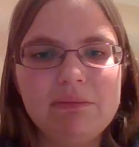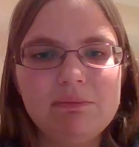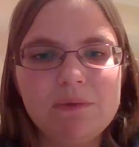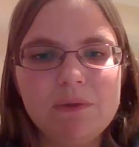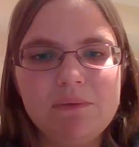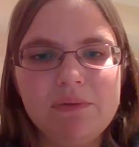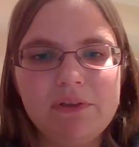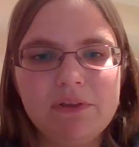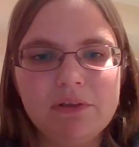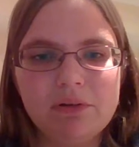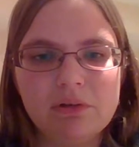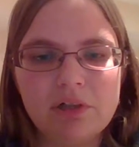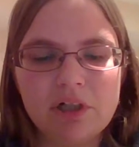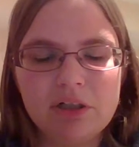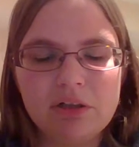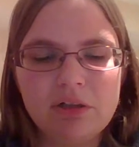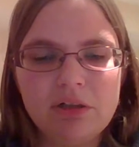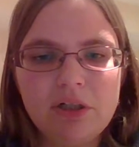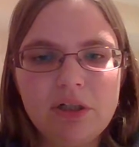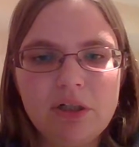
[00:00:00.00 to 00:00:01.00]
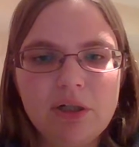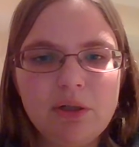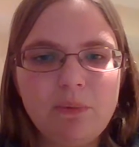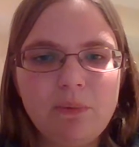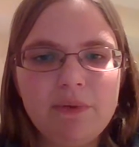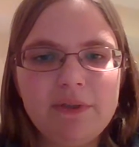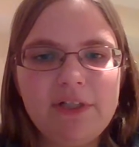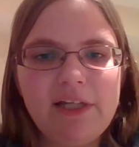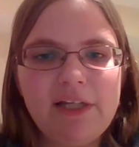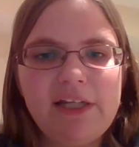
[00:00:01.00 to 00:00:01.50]
and movies a lot,
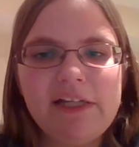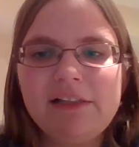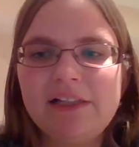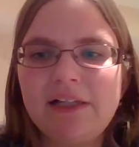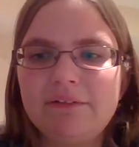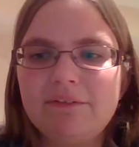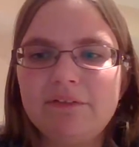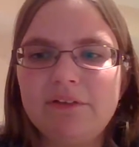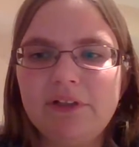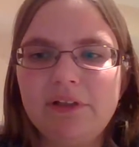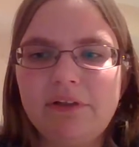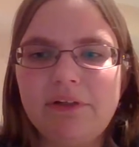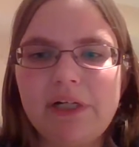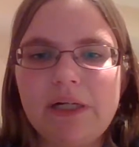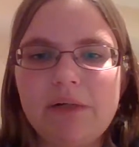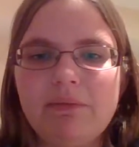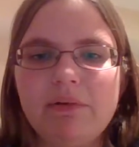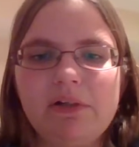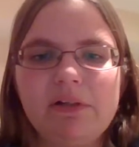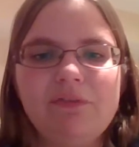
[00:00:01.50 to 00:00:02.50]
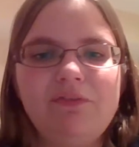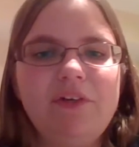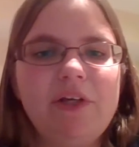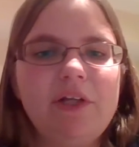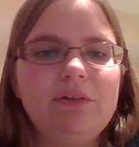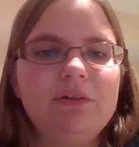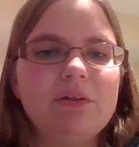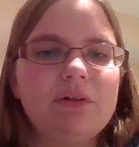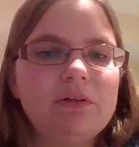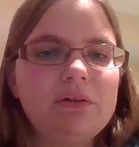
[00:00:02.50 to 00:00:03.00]
where the kids have to take care of like a
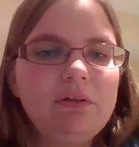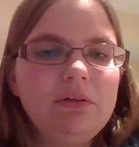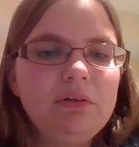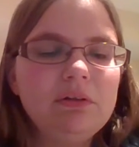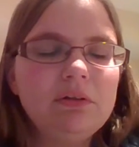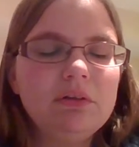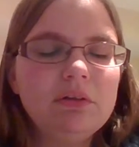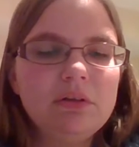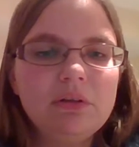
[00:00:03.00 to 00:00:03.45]
fake doll.